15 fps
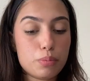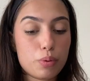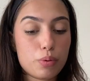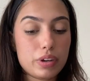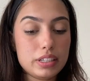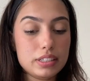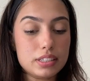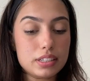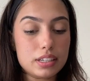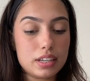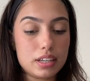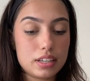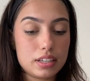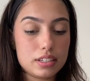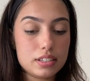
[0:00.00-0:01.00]
point
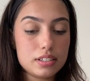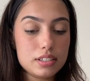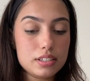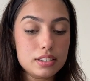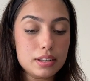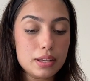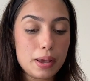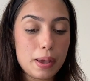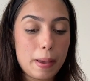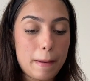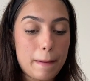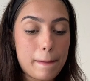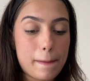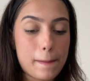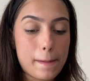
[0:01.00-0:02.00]
is
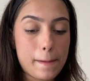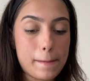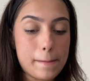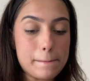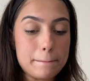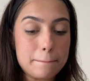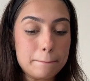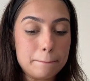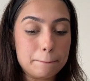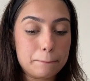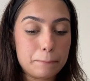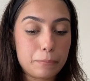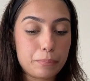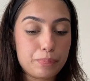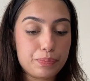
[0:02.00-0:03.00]

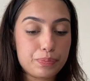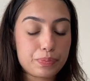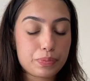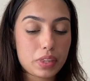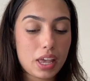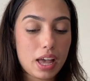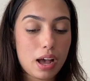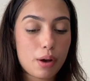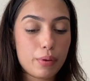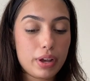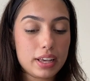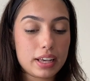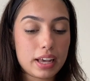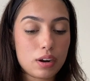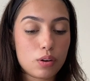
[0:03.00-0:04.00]
how I
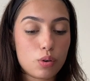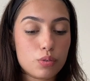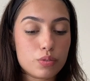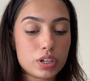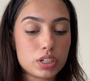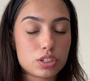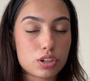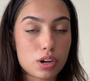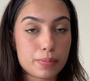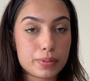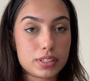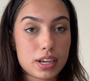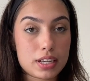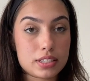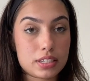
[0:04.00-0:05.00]
get over
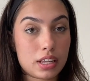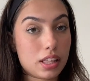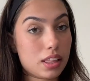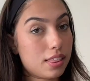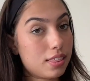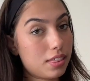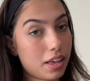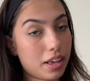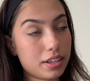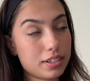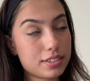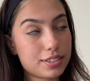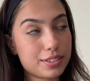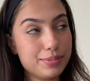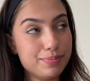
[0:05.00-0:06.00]
traumatizing
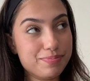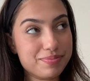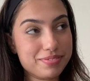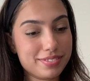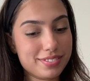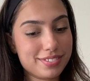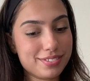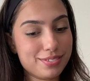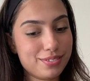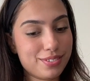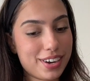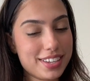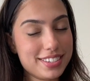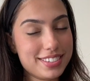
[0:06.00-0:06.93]
things. Why is